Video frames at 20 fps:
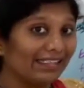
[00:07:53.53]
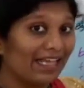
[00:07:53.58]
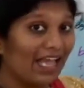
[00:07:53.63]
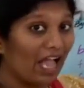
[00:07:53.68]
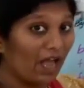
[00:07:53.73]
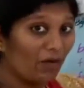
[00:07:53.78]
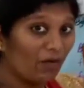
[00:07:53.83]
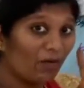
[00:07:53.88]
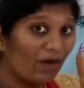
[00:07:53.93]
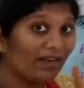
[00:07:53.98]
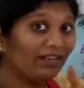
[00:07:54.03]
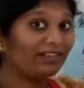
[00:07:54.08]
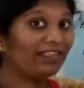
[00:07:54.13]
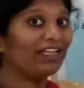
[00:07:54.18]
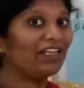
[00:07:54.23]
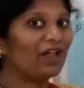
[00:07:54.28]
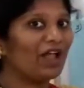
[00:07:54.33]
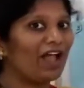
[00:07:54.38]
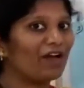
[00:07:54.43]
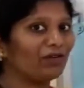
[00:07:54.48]
And one
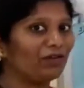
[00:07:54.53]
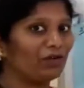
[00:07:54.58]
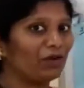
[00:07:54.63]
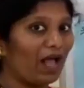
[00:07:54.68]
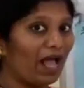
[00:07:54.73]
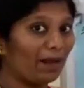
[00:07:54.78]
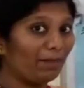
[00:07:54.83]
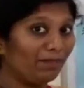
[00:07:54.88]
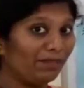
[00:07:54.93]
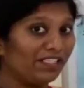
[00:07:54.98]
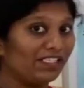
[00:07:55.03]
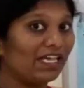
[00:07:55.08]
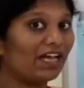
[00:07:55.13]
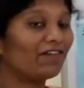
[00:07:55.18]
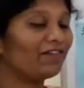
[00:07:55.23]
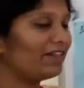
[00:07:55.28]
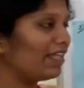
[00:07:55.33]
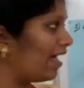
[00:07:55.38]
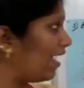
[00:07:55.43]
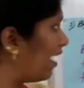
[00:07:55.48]
thing you have to
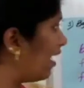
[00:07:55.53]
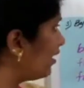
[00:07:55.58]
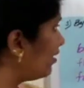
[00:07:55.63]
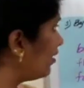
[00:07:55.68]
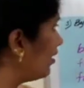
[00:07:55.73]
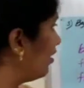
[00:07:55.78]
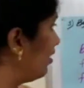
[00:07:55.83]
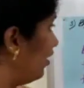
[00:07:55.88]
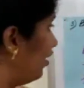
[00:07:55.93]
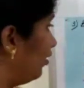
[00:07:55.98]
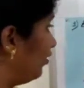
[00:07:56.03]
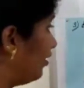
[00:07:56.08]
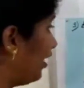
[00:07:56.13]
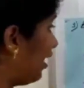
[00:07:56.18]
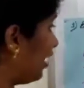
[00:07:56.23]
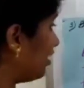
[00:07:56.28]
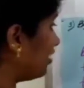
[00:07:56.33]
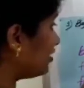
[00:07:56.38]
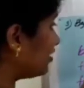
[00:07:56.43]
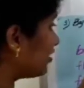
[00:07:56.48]
observe that
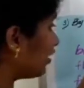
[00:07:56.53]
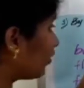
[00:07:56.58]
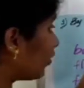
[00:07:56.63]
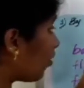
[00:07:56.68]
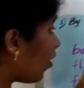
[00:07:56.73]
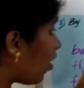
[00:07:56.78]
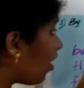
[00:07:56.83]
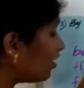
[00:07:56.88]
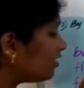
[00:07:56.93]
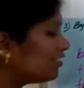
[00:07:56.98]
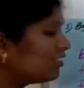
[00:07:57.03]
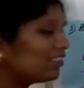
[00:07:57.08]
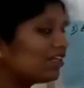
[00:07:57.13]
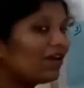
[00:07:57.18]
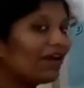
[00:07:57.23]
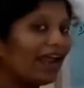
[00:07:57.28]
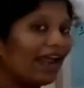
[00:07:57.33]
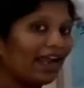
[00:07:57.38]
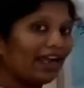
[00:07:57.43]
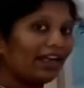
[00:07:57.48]
there is a
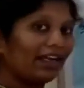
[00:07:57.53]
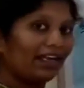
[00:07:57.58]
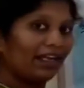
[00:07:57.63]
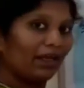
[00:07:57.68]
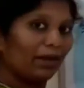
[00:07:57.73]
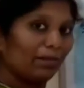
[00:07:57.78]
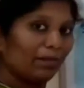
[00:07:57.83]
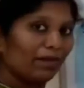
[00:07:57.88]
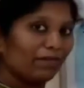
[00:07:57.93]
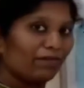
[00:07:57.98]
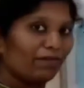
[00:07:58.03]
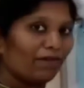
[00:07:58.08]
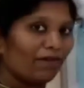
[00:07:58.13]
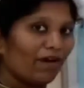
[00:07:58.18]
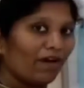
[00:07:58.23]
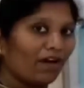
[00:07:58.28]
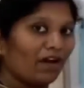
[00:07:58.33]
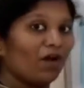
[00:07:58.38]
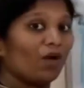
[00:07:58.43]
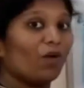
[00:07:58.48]
consonant
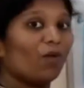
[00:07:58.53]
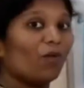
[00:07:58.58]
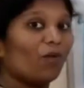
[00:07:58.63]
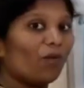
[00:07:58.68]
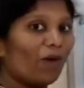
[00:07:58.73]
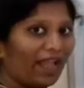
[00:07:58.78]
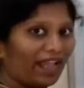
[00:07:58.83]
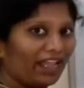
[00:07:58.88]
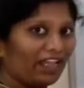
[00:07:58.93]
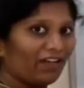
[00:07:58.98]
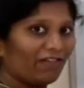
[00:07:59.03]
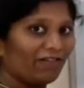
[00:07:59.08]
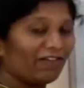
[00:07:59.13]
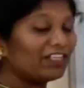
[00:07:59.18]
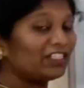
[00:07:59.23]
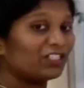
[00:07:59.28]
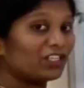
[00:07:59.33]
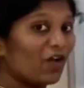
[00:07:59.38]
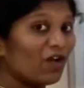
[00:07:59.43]
before Y. Which